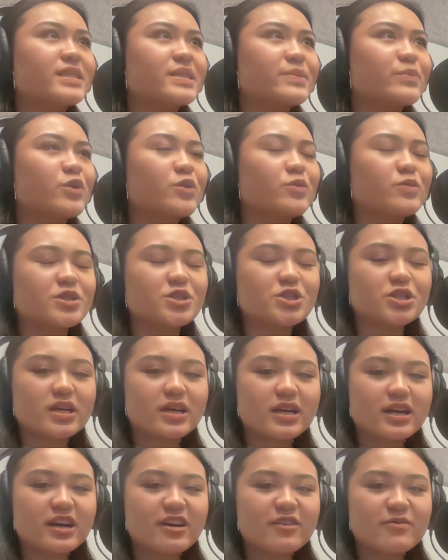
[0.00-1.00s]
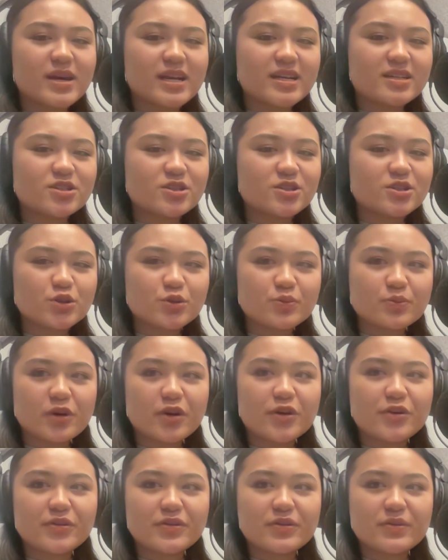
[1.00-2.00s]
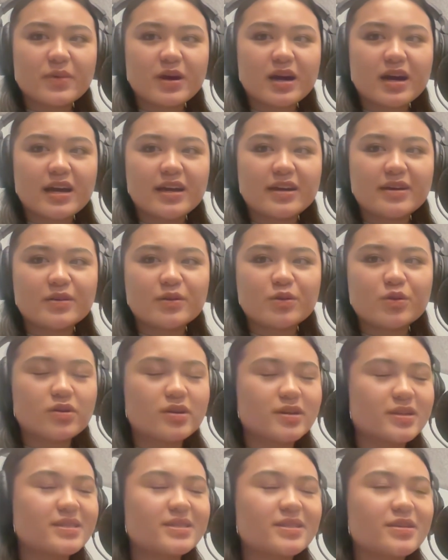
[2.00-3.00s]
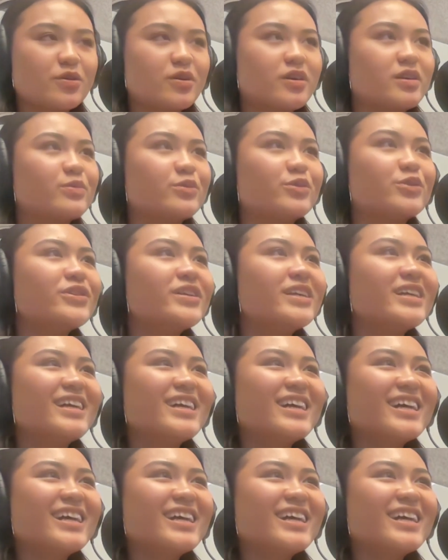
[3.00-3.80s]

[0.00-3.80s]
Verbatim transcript: in sport, which I've managed to do both by August, incredible.